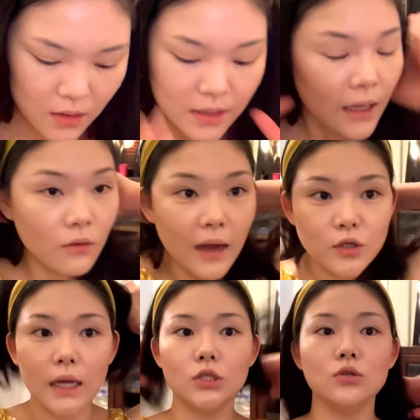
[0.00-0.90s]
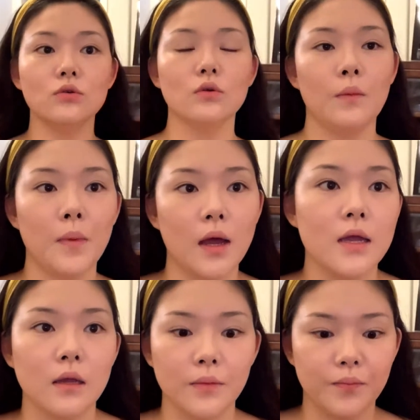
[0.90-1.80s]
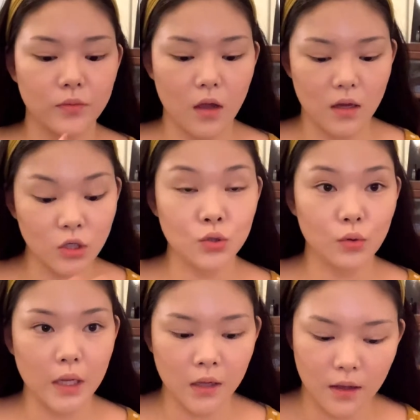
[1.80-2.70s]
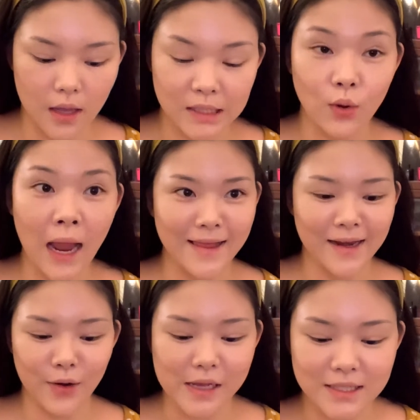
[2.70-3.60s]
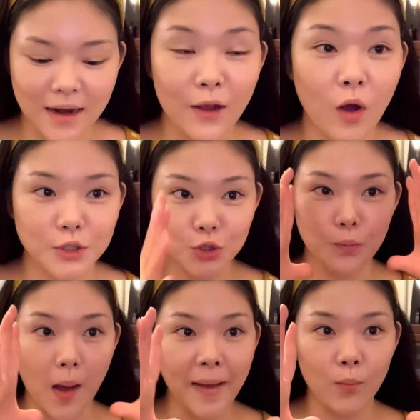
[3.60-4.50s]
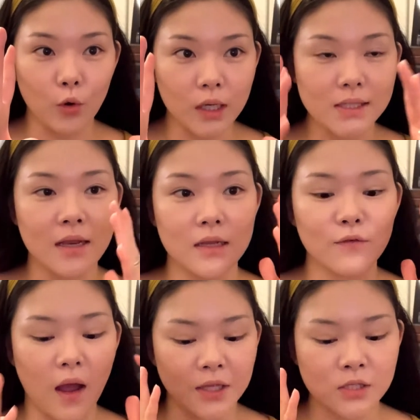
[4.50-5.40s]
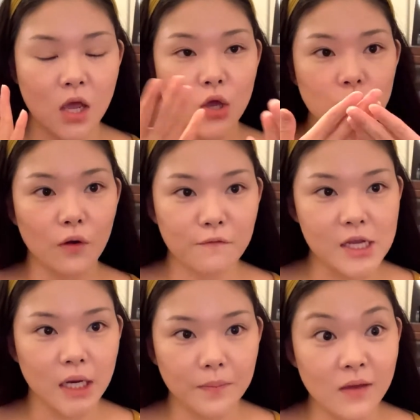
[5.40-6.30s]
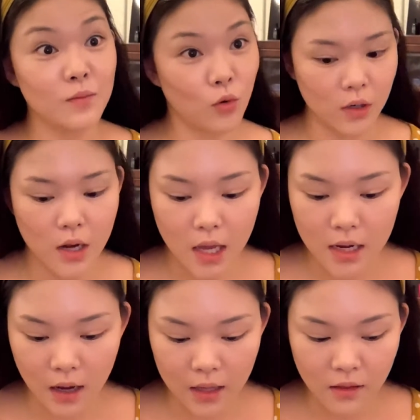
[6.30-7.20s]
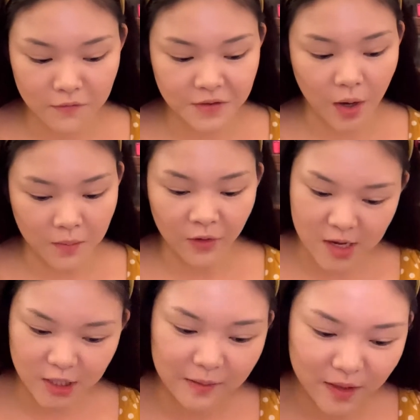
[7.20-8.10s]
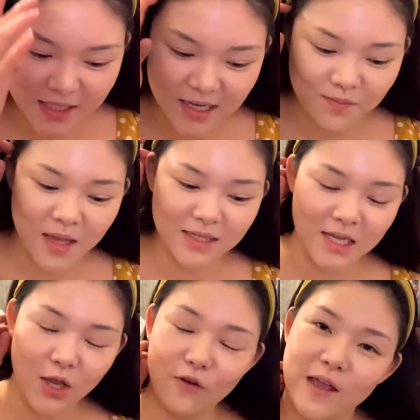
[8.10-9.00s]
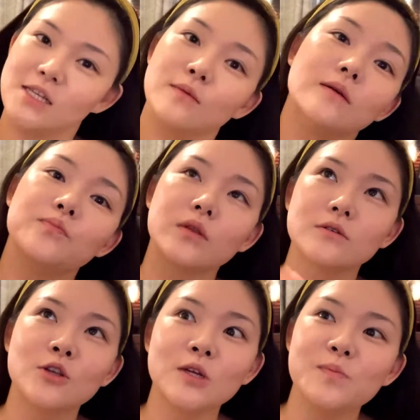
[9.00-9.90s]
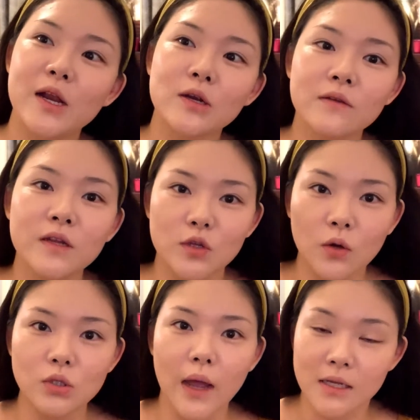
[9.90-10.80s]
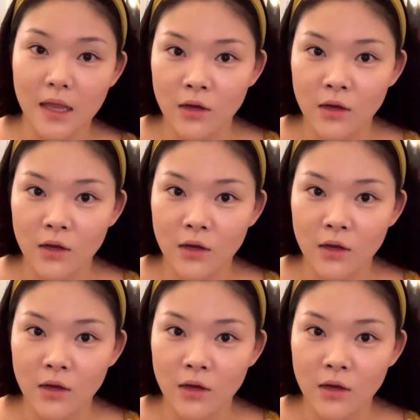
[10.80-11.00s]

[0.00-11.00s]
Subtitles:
Now, after I do my contouring, I like to highlight areas that I want to pop out more because then it defines your face shape even more. And I love defining my face shape because it makes your face look so much better even if you don't do anything